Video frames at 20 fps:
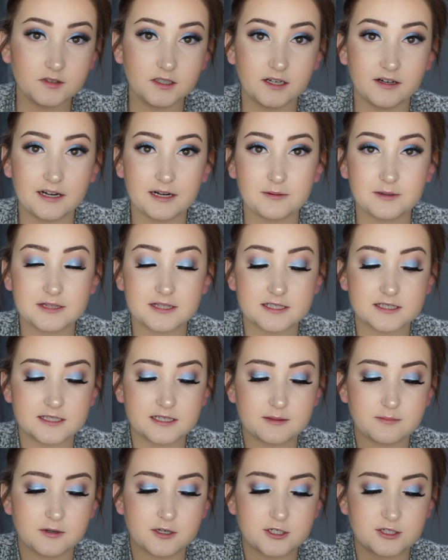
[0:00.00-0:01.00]
Alright, with the
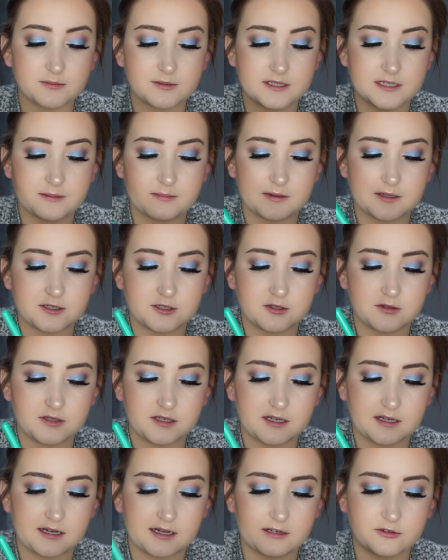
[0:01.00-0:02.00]
same brush I'm going to dip into
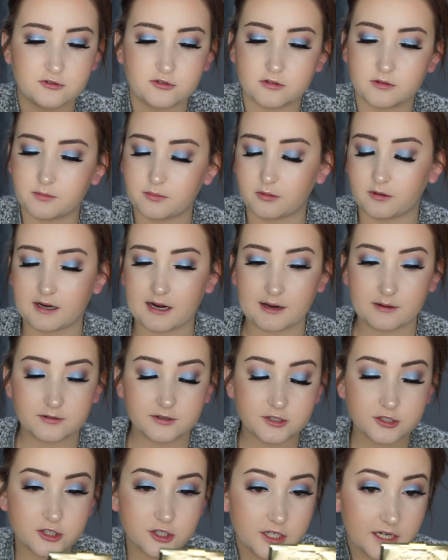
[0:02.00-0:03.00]
the Natural
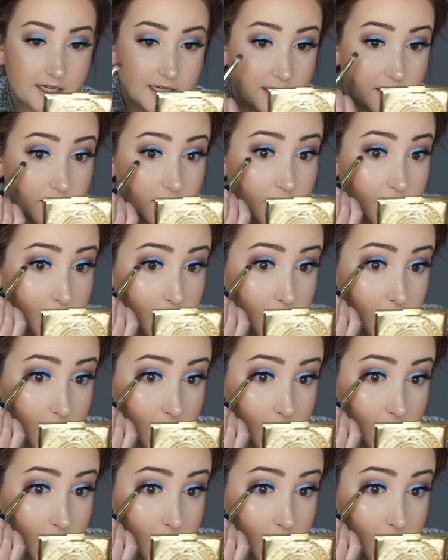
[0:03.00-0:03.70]
Brown shade